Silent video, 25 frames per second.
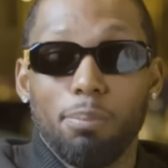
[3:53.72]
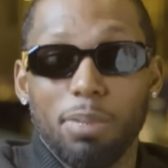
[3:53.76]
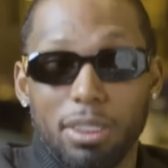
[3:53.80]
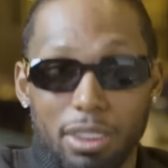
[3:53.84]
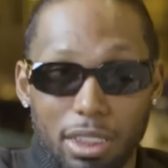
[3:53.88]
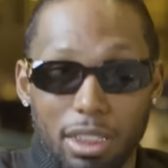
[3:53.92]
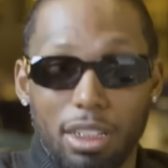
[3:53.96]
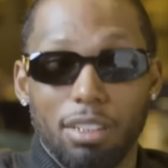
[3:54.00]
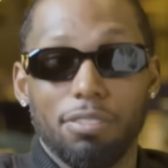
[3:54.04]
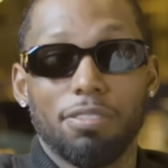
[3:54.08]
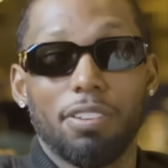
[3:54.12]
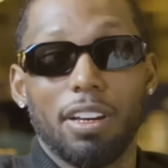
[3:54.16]
but
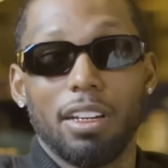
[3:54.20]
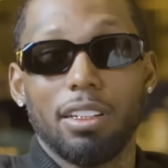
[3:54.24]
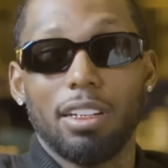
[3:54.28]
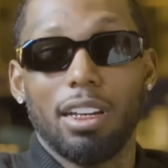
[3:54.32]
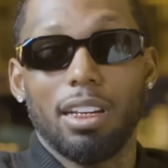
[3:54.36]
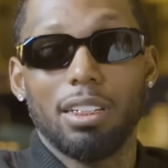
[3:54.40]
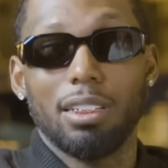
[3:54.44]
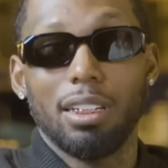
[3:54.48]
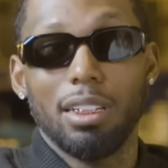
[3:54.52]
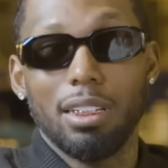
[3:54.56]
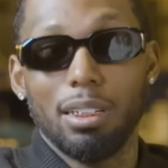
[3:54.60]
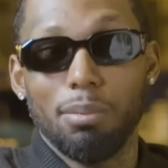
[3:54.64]
then I found
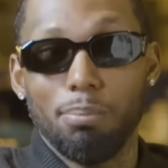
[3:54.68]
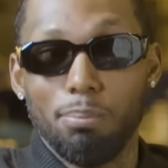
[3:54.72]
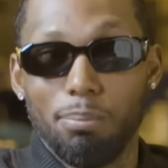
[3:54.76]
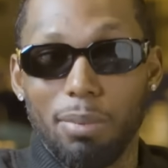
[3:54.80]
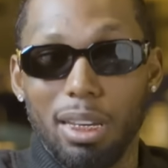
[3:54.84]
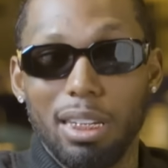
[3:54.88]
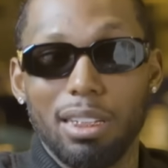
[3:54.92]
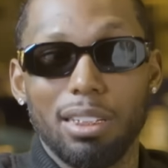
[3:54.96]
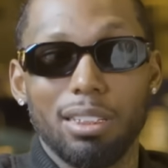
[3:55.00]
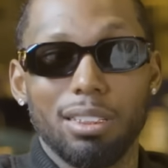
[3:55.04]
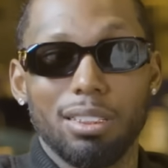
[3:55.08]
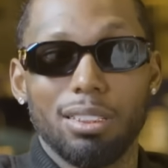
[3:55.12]
out that the
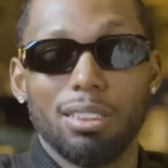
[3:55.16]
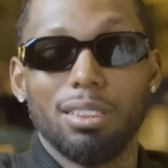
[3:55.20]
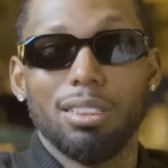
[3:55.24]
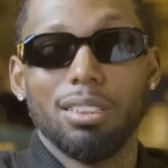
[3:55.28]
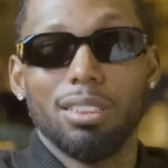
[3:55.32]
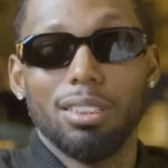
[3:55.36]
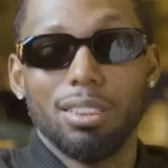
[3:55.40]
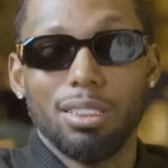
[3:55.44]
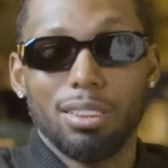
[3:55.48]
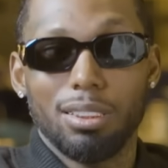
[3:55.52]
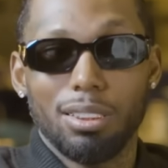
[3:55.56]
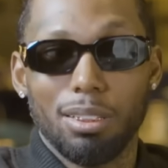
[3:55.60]
men,
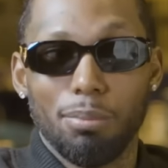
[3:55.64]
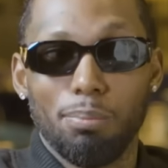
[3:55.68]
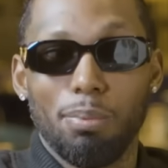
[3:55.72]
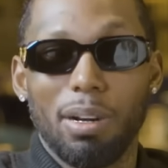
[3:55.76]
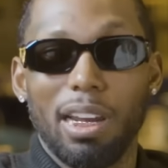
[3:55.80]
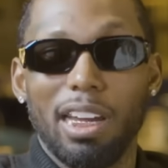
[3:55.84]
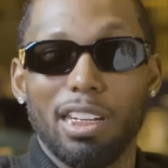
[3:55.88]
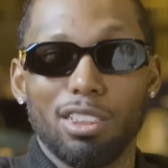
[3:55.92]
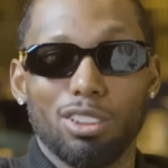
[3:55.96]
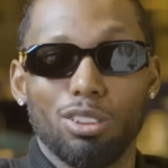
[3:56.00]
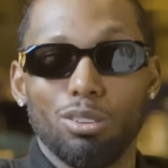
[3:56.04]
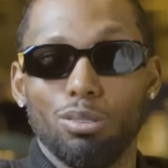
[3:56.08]
the
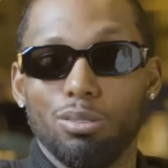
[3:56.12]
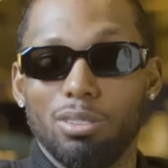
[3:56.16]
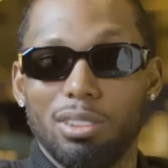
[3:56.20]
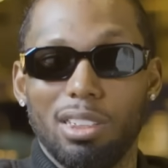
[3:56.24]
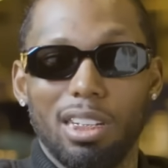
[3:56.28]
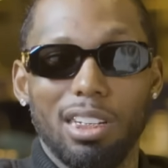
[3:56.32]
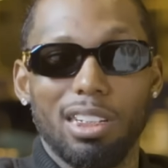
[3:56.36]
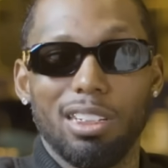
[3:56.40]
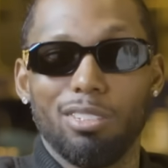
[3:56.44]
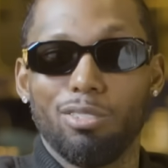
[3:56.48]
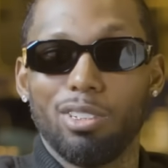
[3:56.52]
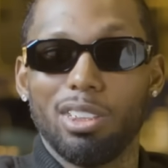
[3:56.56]
black dudes,
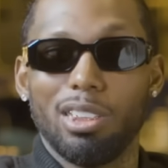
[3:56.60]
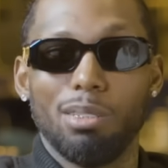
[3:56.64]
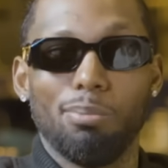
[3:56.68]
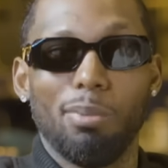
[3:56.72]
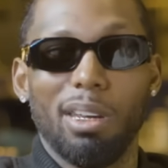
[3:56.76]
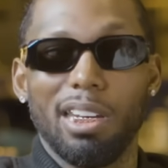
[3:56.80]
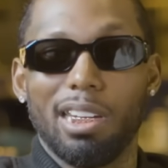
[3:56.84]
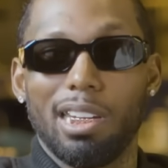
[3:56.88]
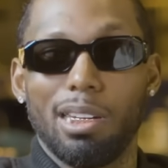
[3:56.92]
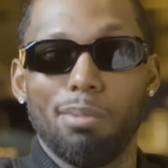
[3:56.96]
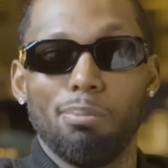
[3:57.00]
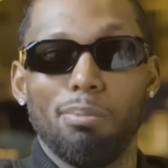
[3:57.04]
they ain't really
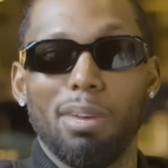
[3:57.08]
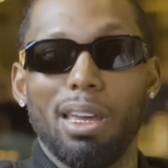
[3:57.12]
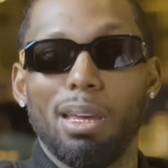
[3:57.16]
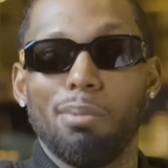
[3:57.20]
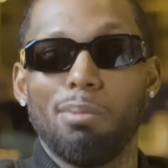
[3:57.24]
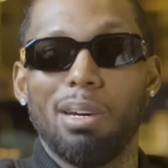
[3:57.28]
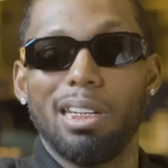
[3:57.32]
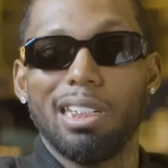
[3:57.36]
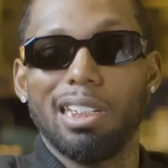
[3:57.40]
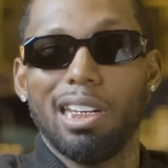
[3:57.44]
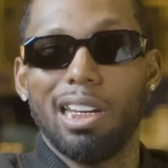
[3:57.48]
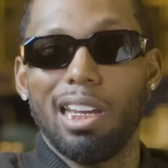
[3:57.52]
making bare
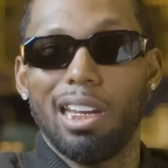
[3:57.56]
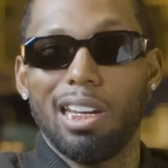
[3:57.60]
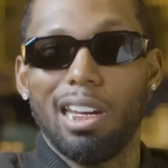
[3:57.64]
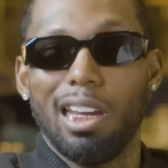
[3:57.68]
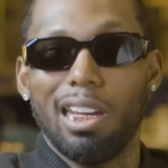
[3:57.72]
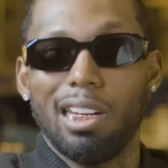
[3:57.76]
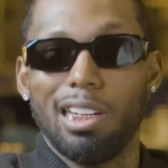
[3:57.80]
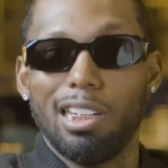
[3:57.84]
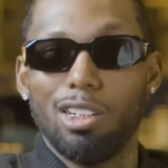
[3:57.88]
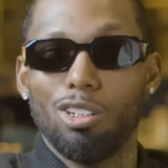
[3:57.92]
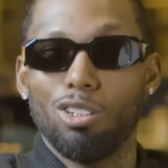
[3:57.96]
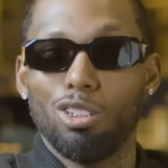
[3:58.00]
money like
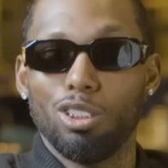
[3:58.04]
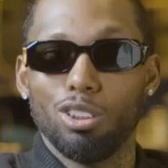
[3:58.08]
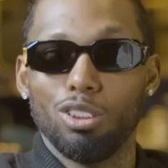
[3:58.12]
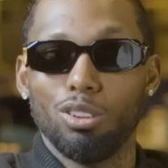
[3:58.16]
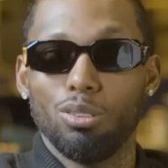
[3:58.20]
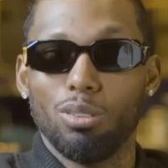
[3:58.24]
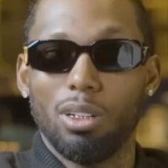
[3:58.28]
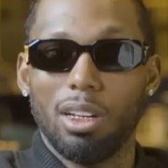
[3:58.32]
that. They got to do